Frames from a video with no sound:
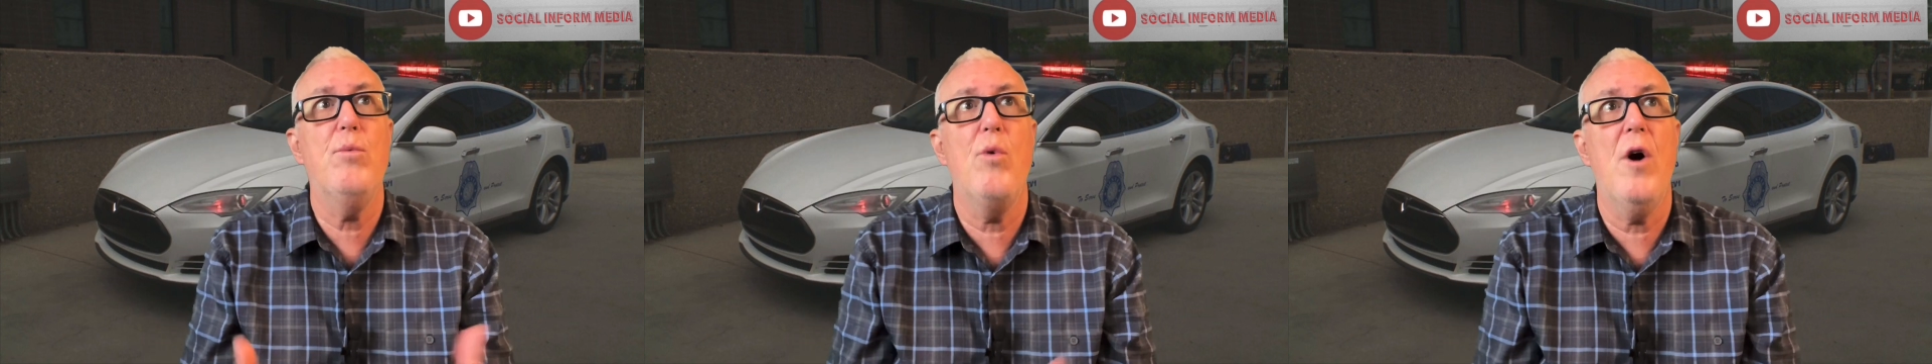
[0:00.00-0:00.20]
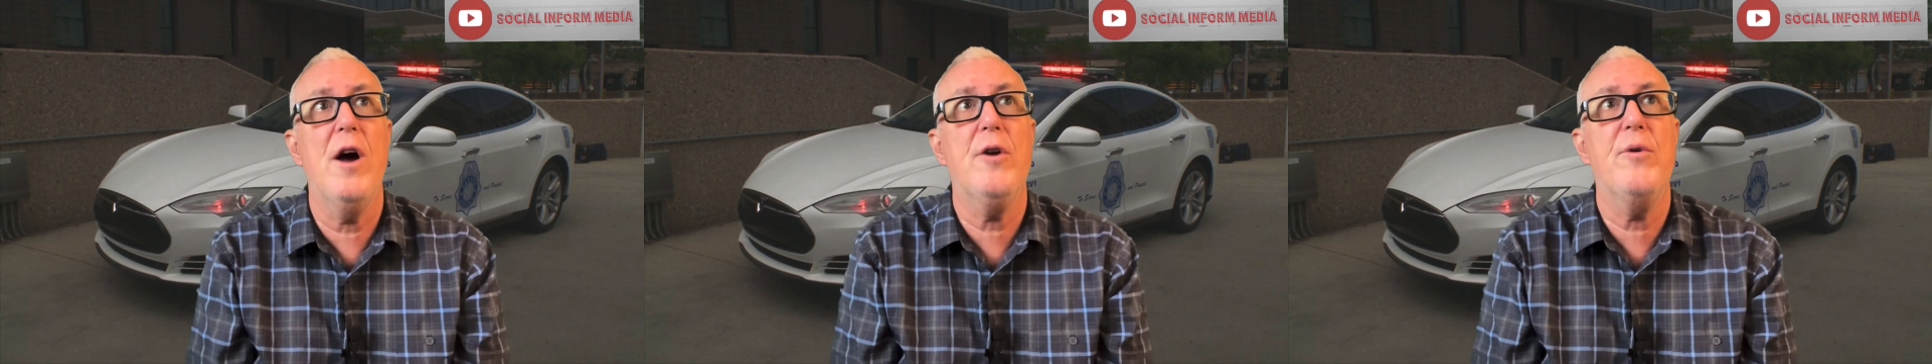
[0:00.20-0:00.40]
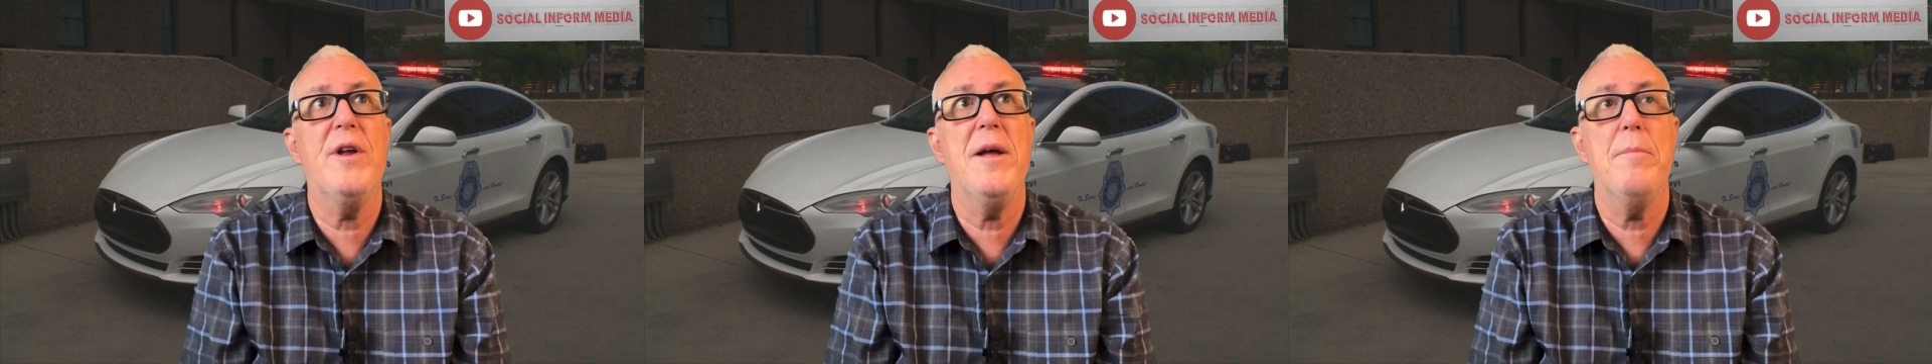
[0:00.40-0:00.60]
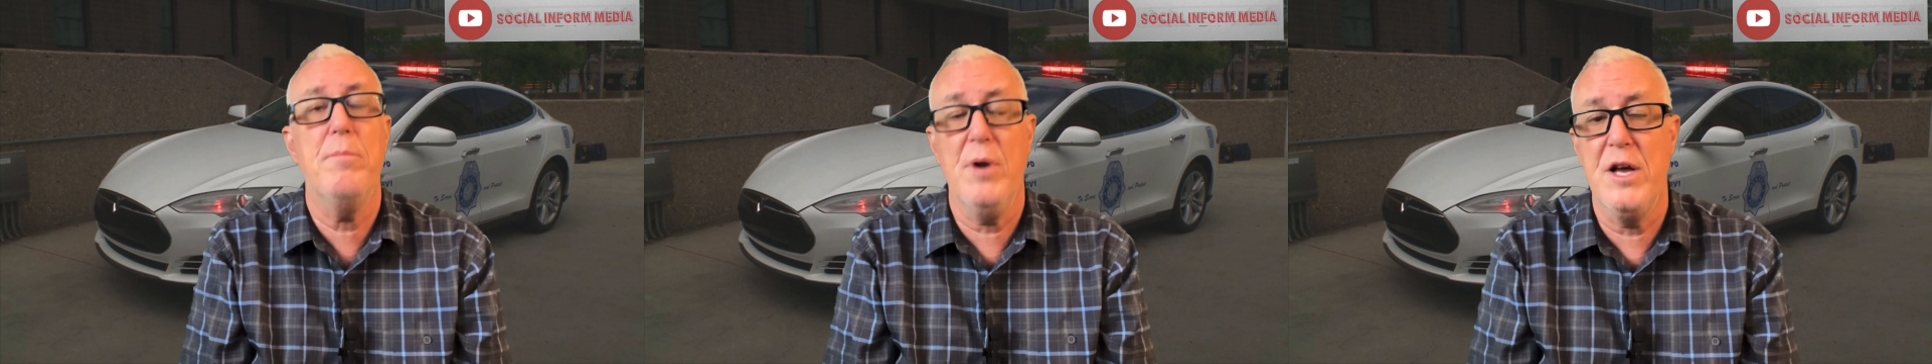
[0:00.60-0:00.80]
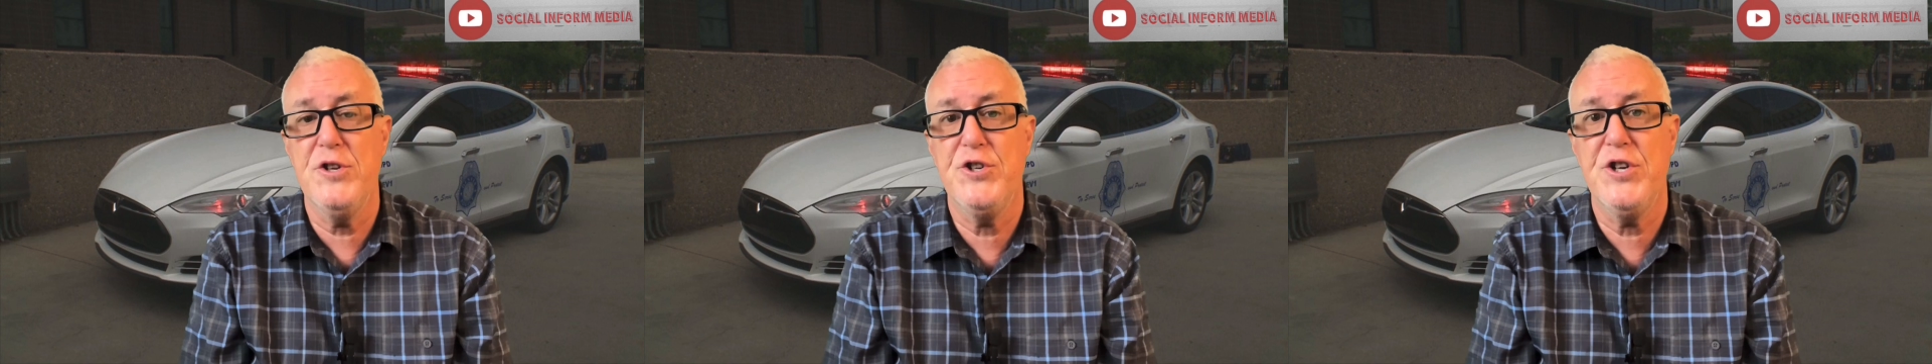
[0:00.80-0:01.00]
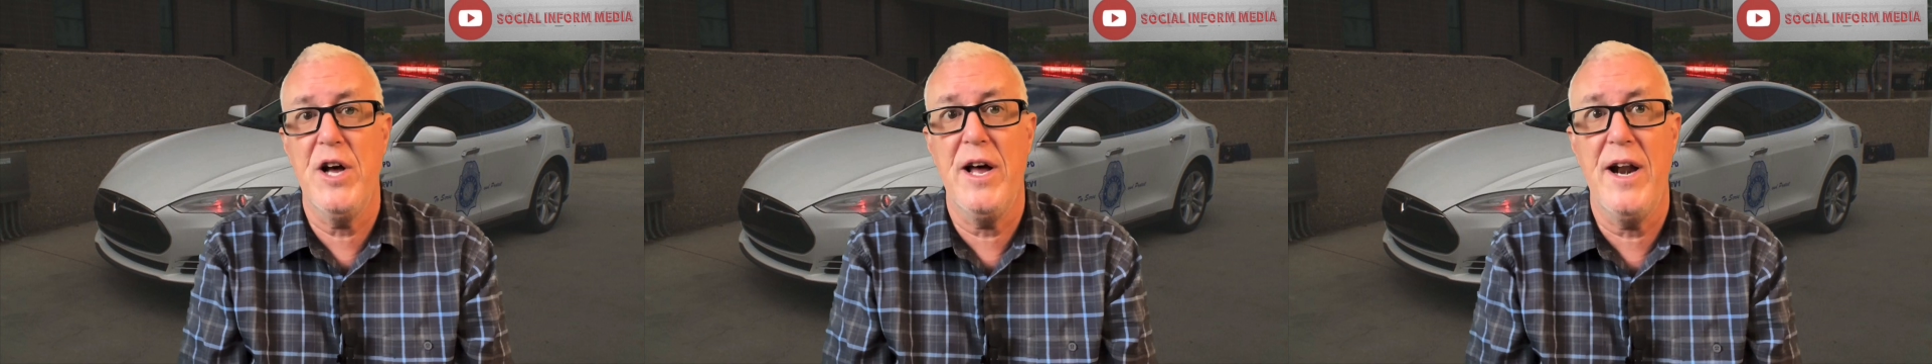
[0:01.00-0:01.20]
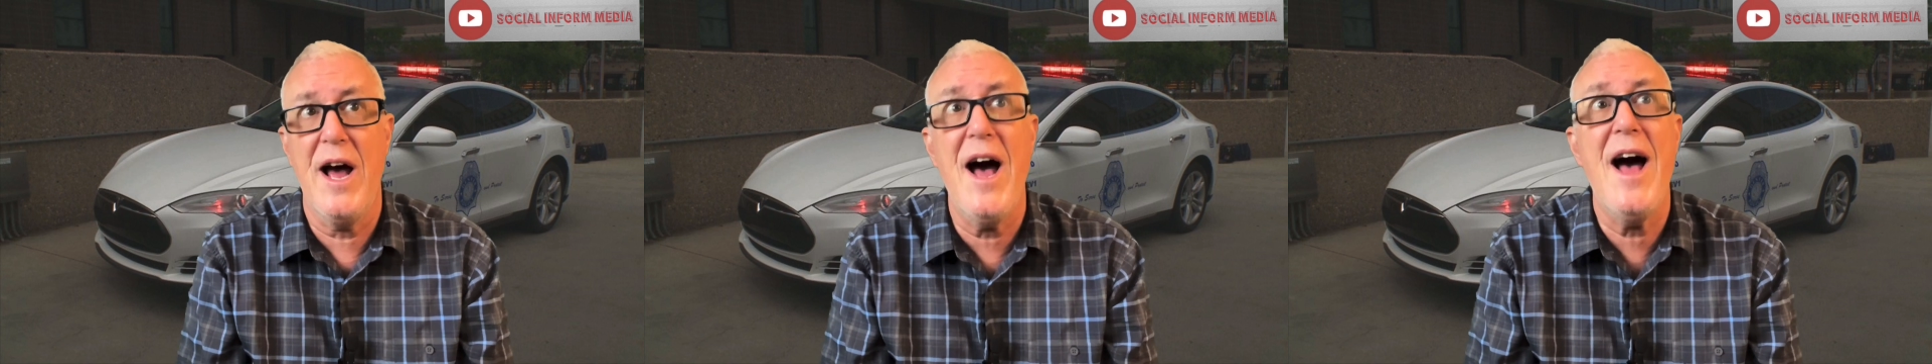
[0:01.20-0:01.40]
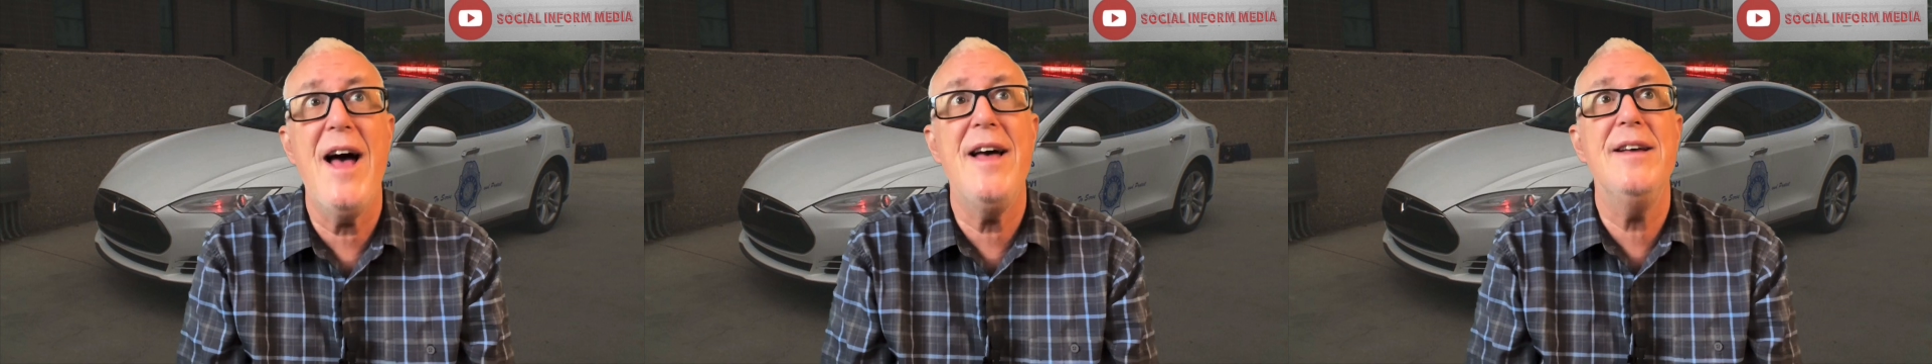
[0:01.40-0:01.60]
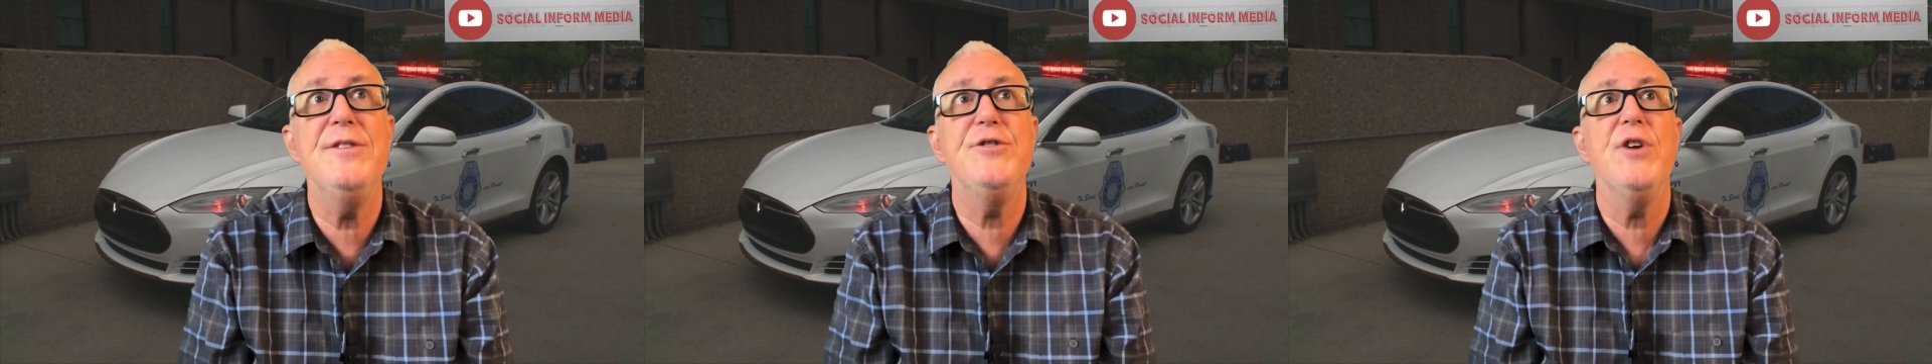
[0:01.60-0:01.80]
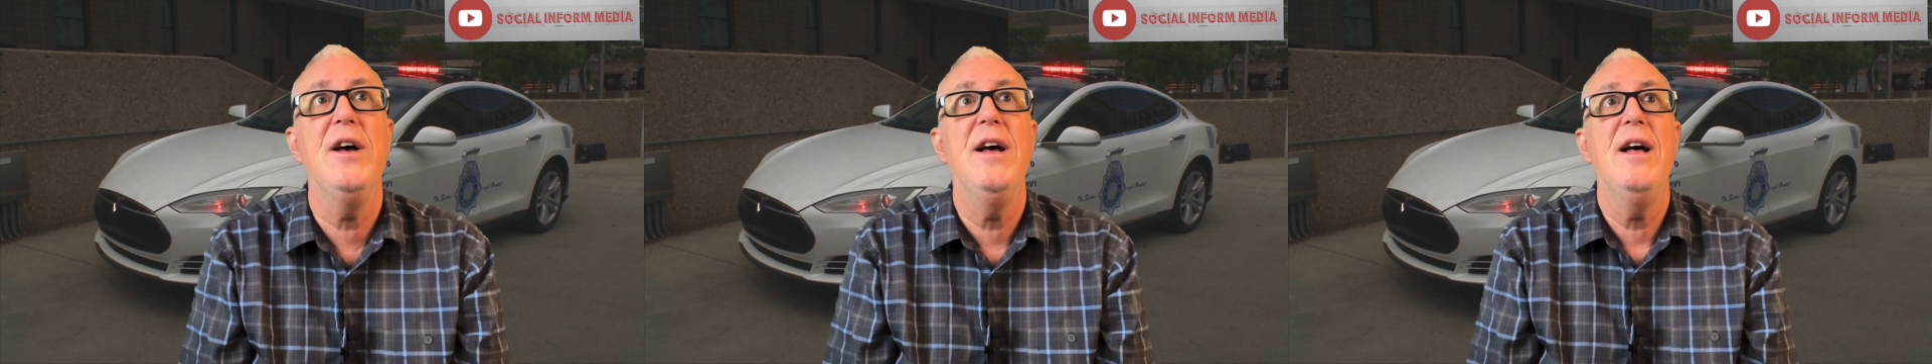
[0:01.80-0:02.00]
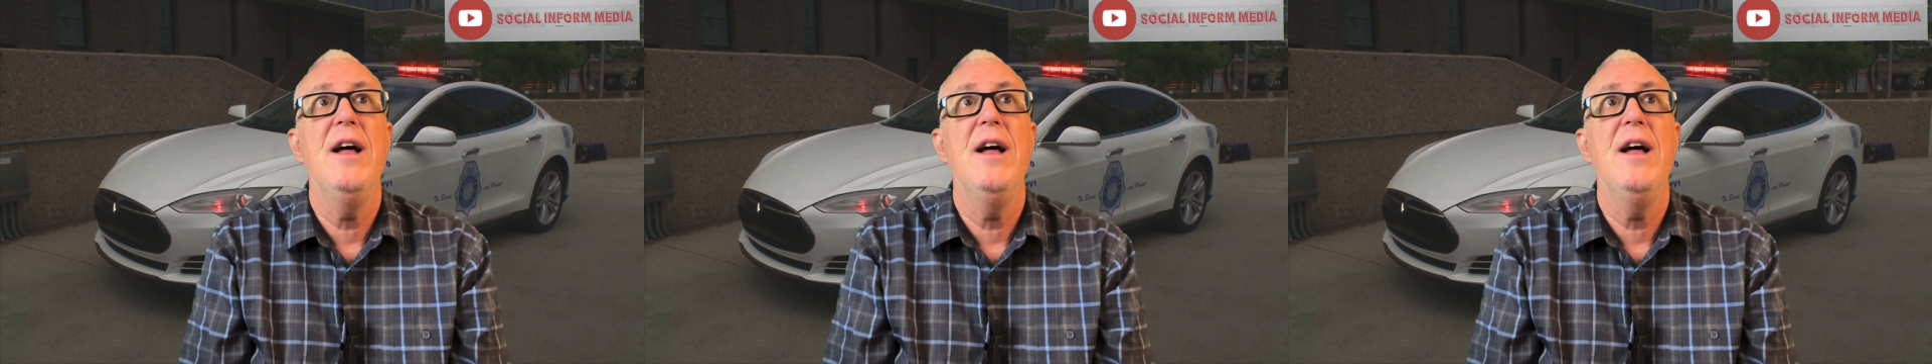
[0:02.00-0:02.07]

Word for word: watery, and bloodshot eyes,